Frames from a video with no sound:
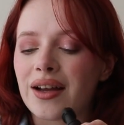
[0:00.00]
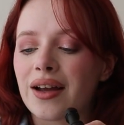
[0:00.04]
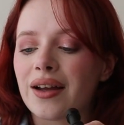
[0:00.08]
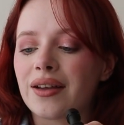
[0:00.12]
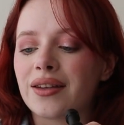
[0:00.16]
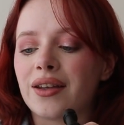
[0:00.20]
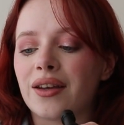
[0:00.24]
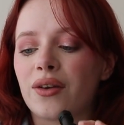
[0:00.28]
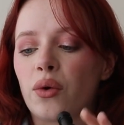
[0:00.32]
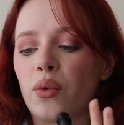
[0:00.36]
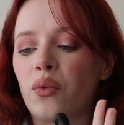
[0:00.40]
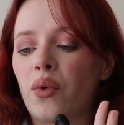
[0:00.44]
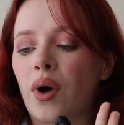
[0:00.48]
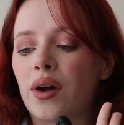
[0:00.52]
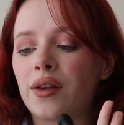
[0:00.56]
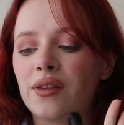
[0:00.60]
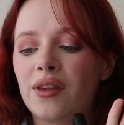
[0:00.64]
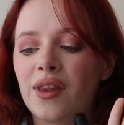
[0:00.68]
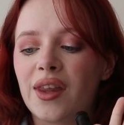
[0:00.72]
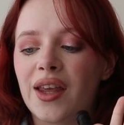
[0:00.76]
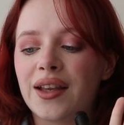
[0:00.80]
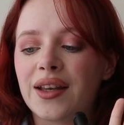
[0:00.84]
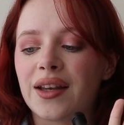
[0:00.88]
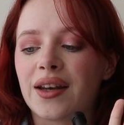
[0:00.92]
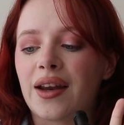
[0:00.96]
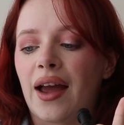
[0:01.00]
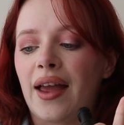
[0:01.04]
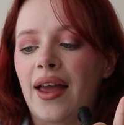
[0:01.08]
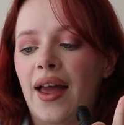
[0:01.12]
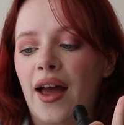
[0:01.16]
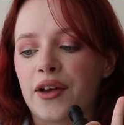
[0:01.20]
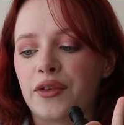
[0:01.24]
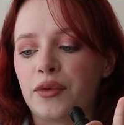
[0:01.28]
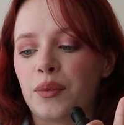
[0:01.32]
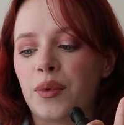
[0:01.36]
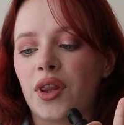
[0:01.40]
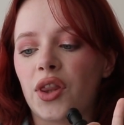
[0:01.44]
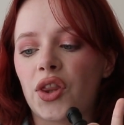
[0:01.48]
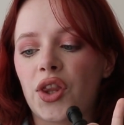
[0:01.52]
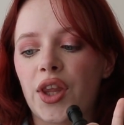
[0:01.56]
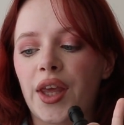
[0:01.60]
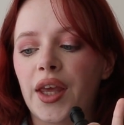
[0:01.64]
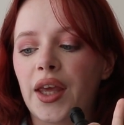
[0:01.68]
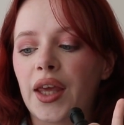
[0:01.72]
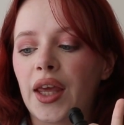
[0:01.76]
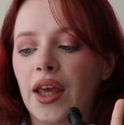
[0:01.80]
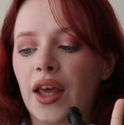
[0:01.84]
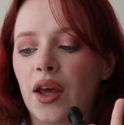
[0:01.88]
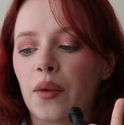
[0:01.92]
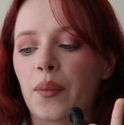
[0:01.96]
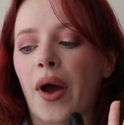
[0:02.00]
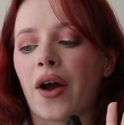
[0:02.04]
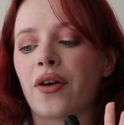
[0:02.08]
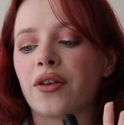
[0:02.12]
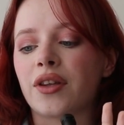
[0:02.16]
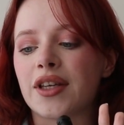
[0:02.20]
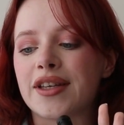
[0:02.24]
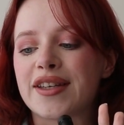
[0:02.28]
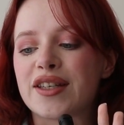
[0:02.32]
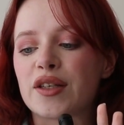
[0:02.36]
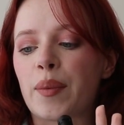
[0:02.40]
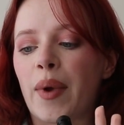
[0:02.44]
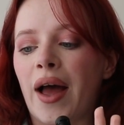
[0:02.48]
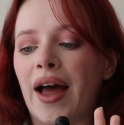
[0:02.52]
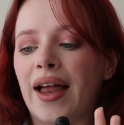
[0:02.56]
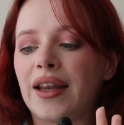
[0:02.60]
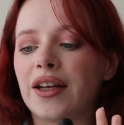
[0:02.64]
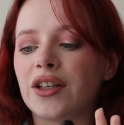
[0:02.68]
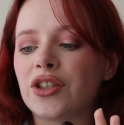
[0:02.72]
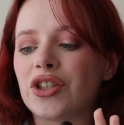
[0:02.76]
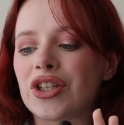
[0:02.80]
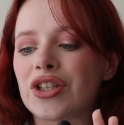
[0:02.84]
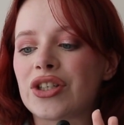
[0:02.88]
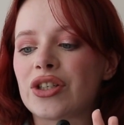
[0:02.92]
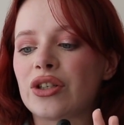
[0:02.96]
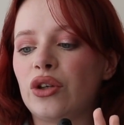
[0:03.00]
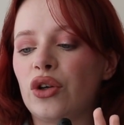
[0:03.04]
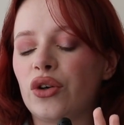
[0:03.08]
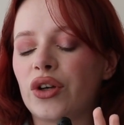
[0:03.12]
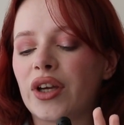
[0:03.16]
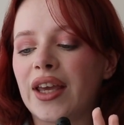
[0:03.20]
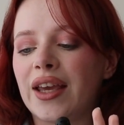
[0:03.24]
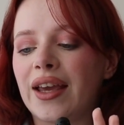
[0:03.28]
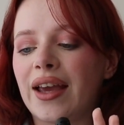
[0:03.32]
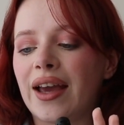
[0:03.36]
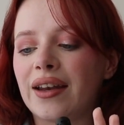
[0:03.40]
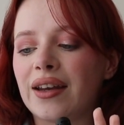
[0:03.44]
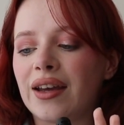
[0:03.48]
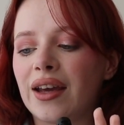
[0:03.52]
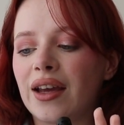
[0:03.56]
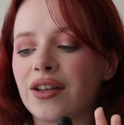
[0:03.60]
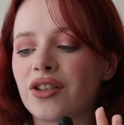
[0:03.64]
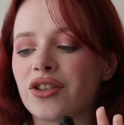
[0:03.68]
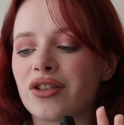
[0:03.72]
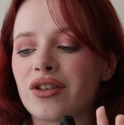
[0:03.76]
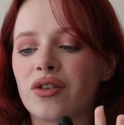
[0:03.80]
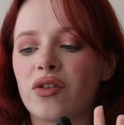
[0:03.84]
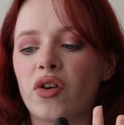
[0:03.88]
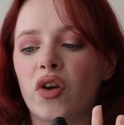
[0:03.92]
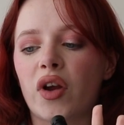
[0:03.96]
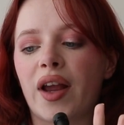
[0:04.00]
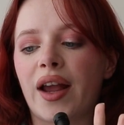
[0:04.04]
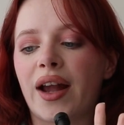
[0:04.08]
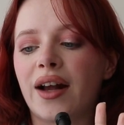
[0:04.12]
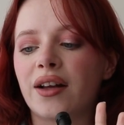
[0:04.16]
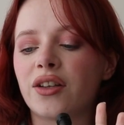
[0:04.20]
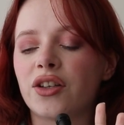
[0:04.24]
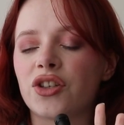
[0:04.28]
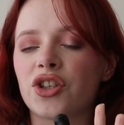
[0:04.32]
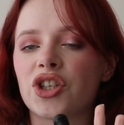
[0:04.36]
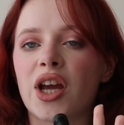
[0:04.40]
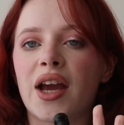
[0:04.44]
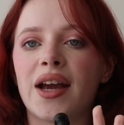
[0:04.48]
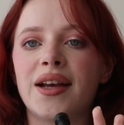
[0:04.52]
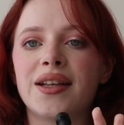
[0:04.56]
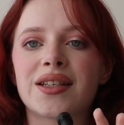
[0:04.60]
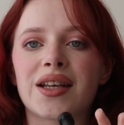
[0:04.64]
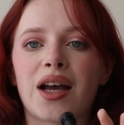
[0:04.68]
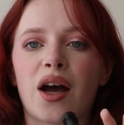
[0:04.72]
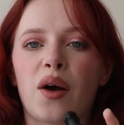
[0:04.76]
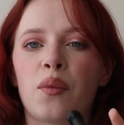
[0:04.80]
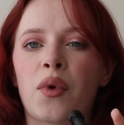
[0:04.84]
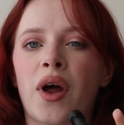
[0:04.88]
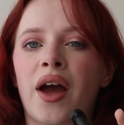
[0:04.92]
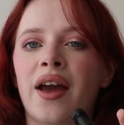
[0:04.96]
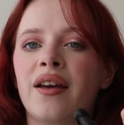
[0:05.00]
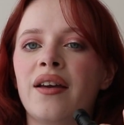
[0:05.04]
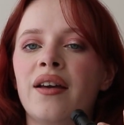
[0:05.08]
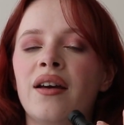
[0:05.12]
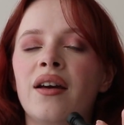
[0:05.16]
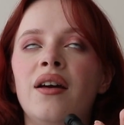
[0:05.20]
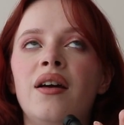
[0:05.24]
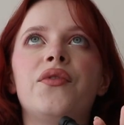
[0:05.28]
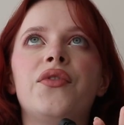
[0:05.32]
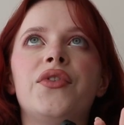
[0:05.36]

The one thing that I have been thinking about this palette, just looking at it, just looking at the shades, I'm like,